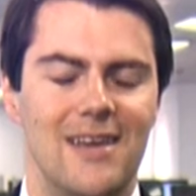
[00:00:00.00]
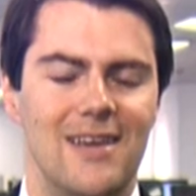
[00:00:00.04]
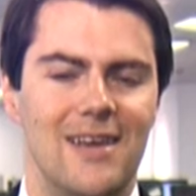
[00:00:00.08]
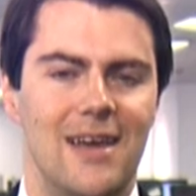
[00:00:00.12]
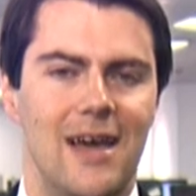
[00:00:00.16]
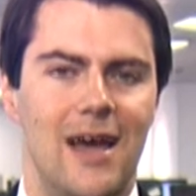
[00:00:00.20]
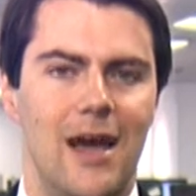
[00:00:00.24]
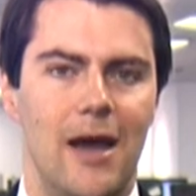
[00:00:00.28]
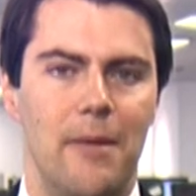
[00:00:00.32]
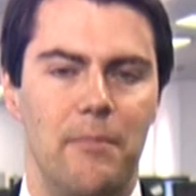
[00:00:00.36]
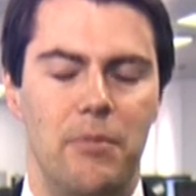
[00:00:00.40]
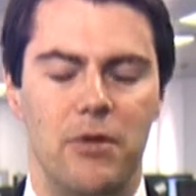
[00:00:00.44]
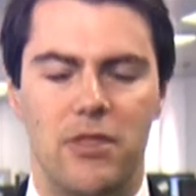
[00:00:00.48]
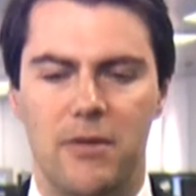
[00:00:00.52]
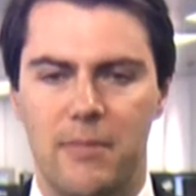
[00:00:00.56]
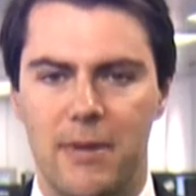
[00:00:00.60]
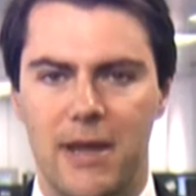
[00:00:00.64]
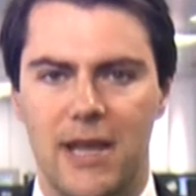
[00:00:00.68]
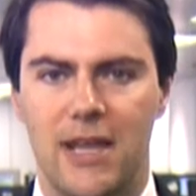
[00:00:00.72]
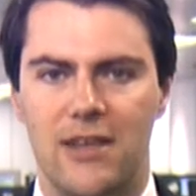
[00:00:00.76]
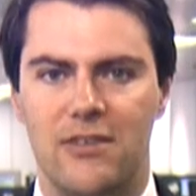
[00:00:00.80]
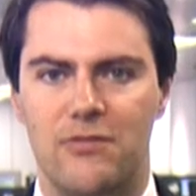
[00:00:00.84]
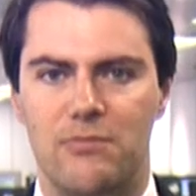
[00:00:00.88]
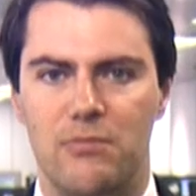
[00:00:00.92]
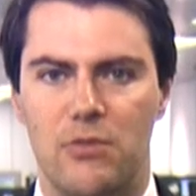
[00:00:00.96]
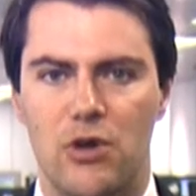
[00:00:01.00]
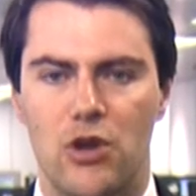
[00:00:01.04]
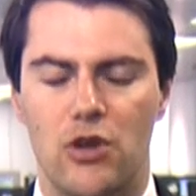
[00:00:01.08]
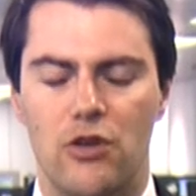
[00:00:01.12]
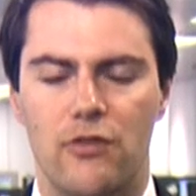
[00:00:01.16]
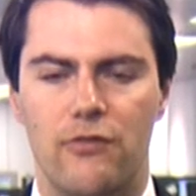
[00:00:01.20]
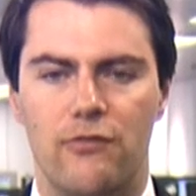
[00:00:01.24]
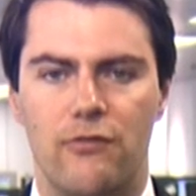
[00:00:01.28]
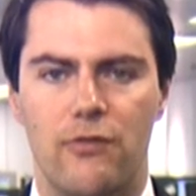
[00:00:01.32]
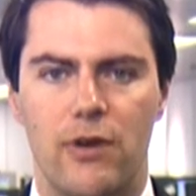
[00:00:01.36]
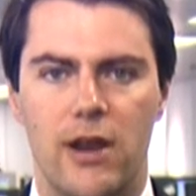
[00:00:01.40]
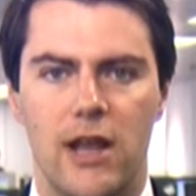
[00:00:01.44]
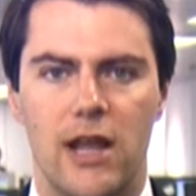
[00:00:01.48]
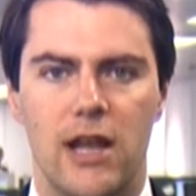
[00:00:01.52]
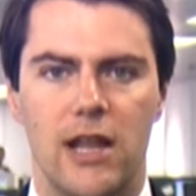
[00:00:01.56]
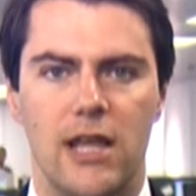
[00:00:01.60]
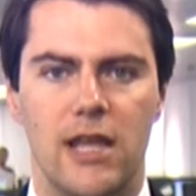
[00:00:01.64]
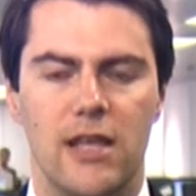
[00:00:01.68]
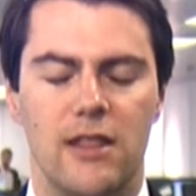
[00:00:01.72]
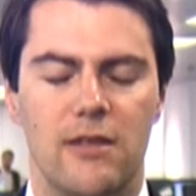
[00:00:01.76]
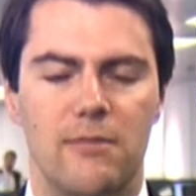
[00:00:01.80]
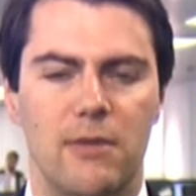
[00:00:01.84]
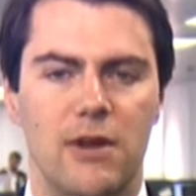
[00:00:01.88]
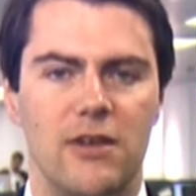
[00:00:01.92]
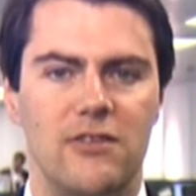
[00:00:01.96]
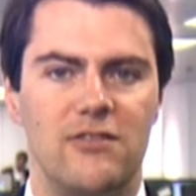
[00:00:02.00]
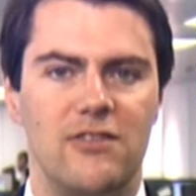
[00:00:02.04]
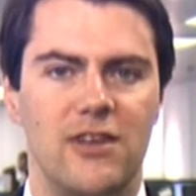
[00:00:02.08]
But the biggest move, really, the most